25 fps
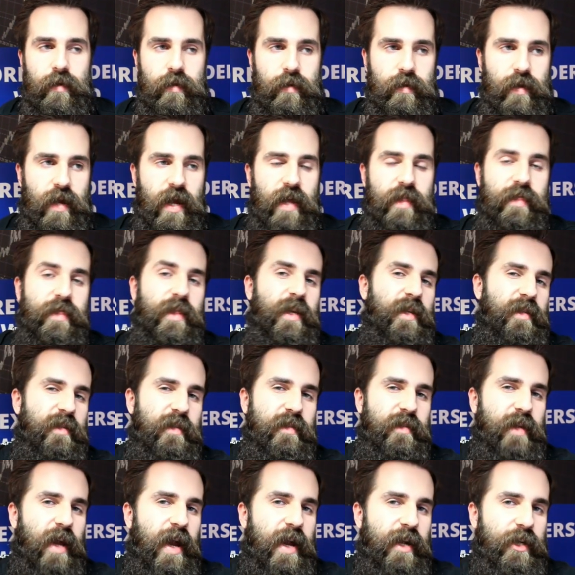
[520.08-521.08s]
And this
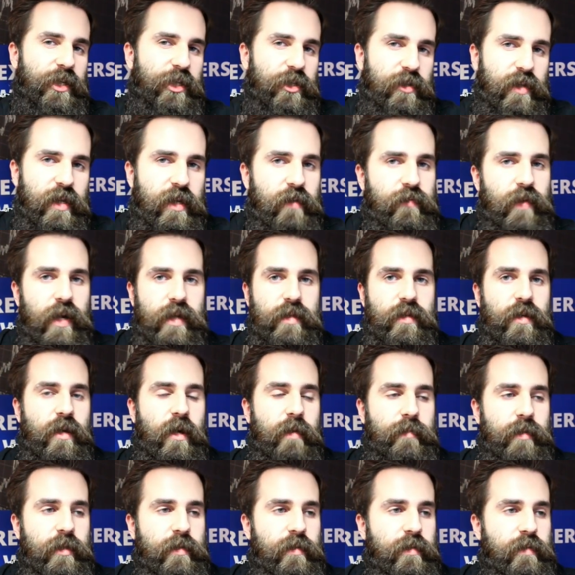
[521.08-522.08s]
is actually quite
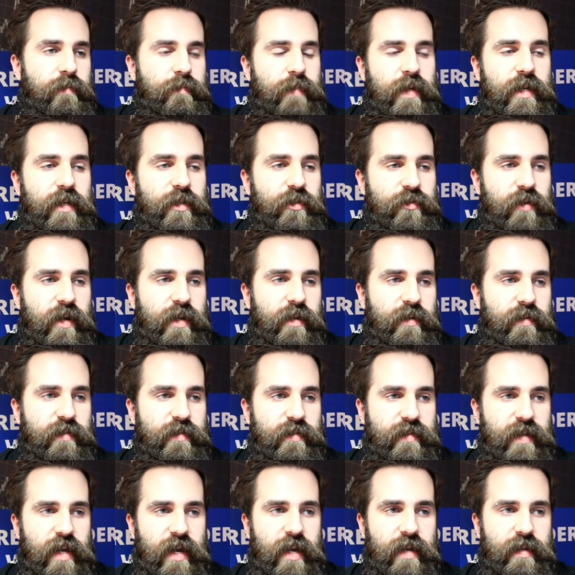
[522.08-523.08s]
common. Many traders
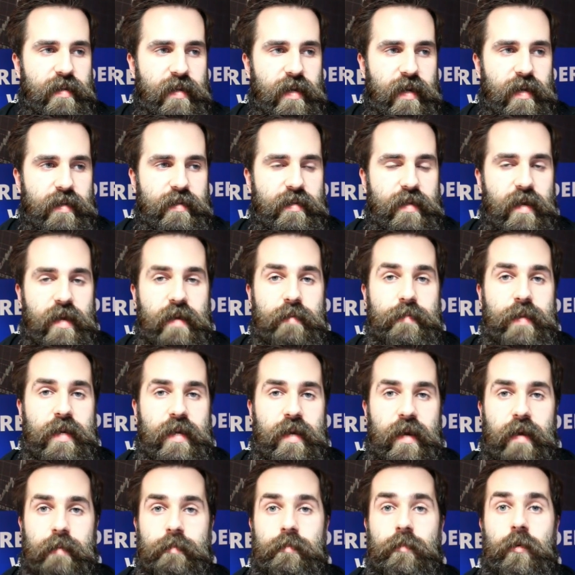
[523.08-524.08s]
say that they
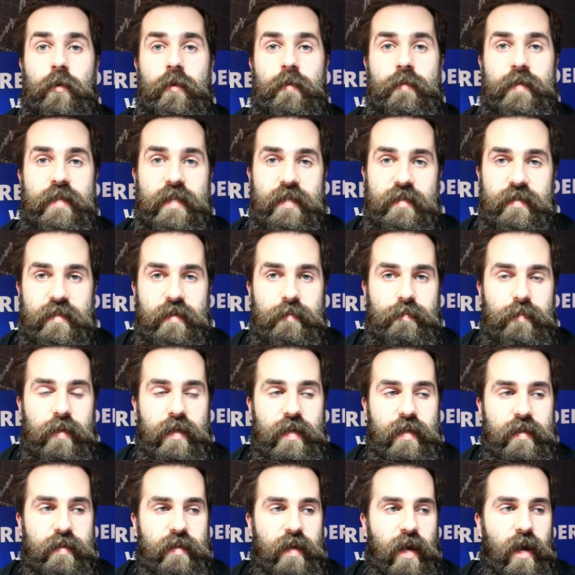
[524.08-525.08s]
become more
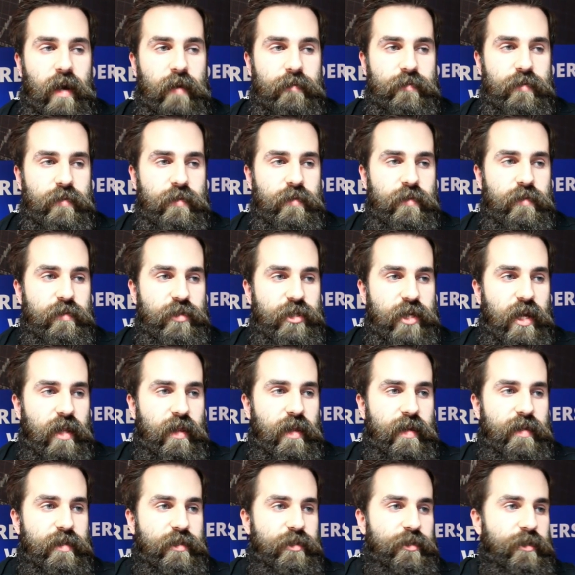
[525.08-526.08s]
disciplined after the
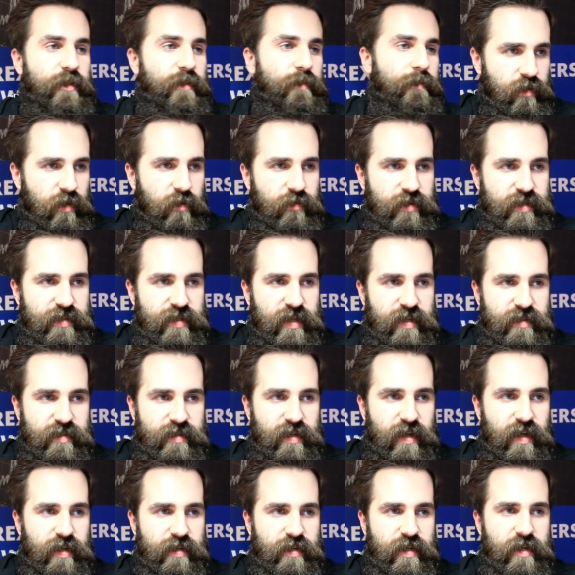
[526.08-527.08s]
challenge. Now he says
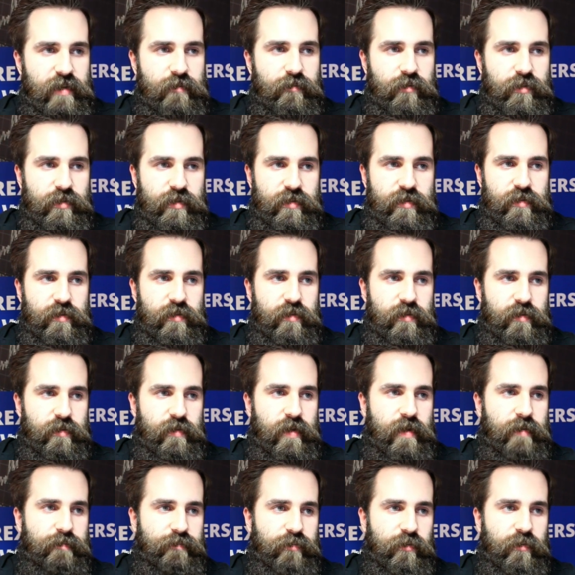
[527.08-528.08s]
that he wants to
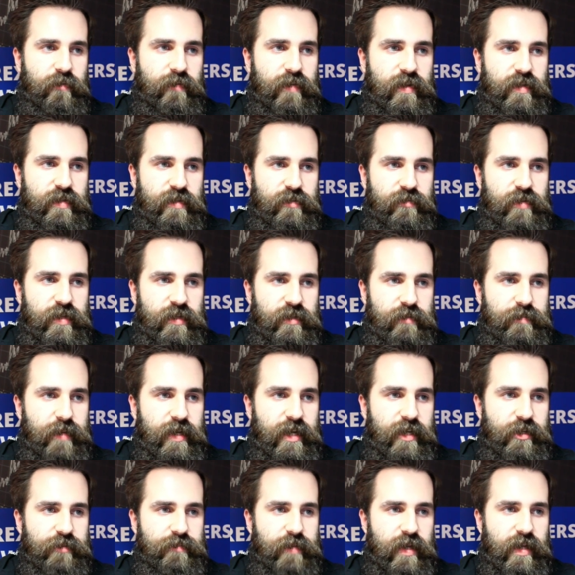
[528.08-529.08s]
improve his risk
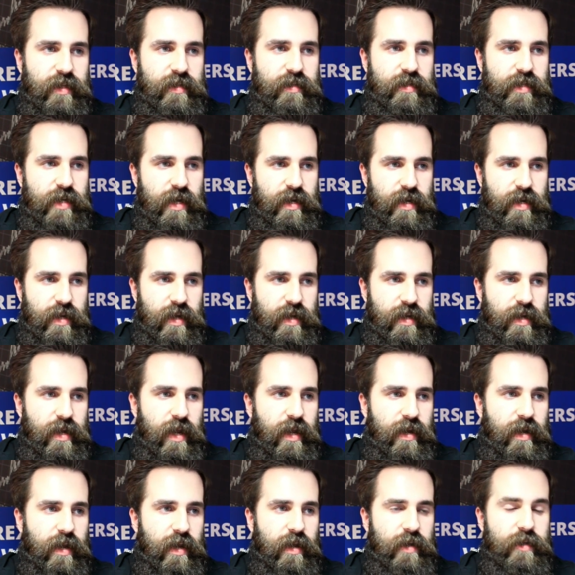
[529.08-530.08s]
management, yada yada
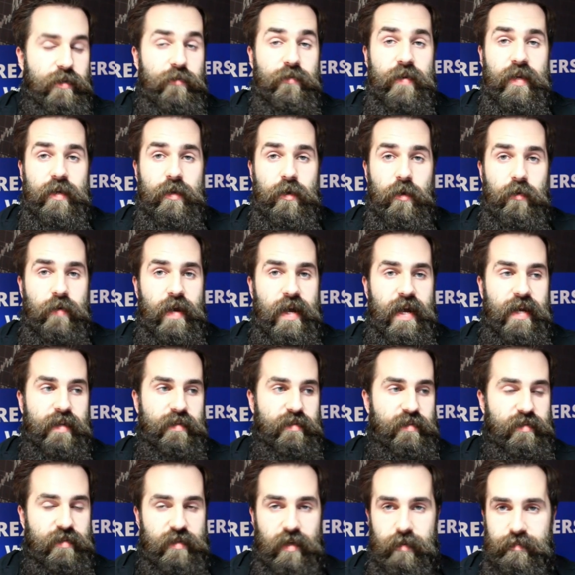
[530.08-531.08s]
yada. You can go ahead,
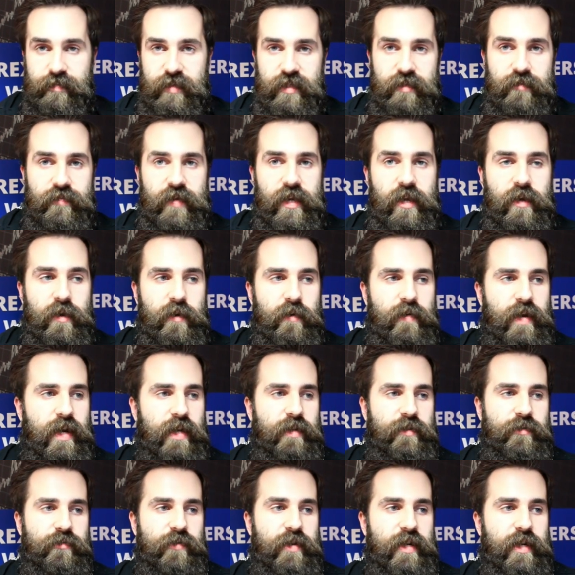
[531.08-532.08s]
stop this video
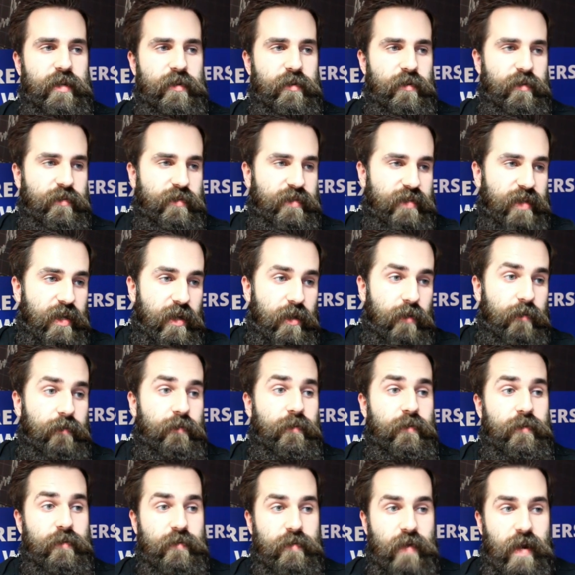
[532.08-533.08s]
and read it yourself,
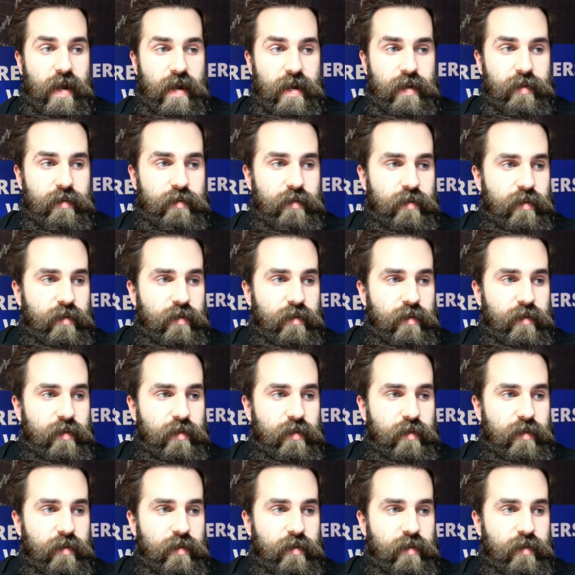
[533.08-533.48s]
right?